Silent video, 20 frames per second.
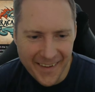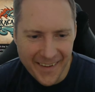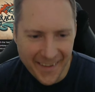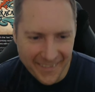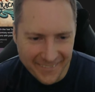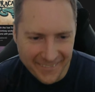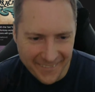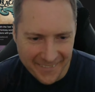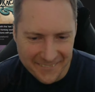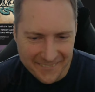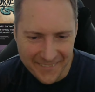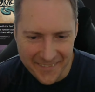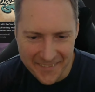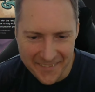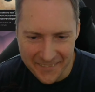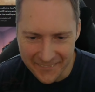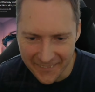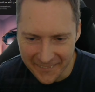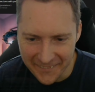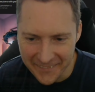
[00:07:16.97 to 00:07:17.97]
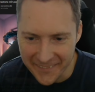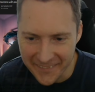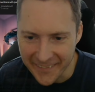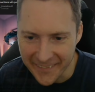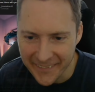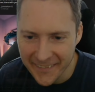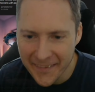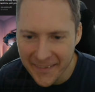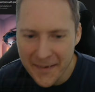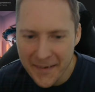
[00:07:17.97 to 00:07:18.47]
I won't mention what I'm
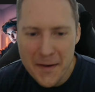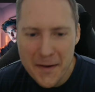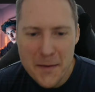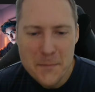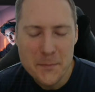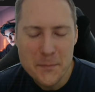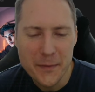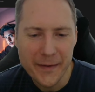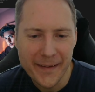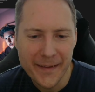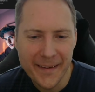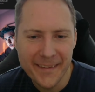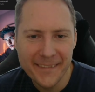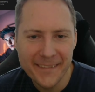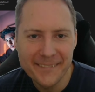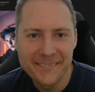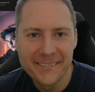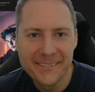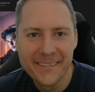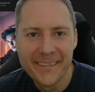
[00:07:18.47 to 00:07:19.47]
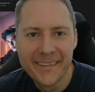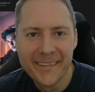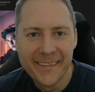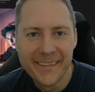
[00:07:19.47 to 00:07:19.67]
saying, but